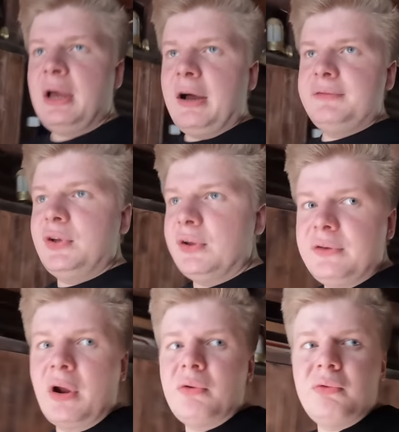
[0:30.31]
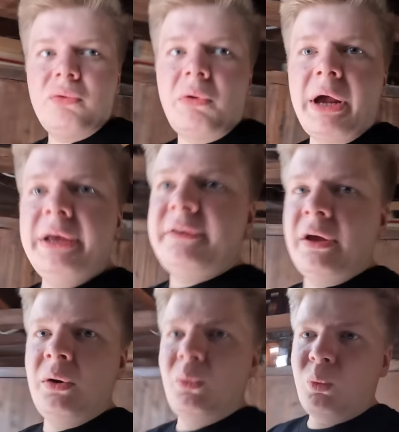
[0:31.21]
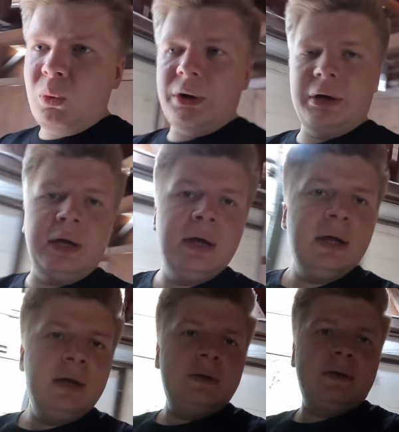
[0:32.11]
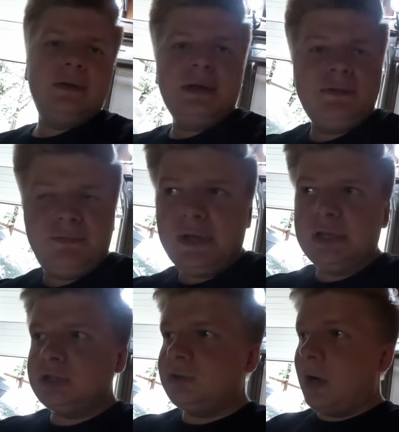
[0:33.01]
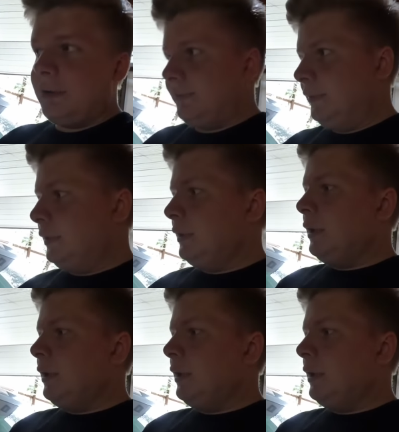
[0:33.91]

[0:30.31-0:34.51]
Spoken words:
have done the right work that they finished off.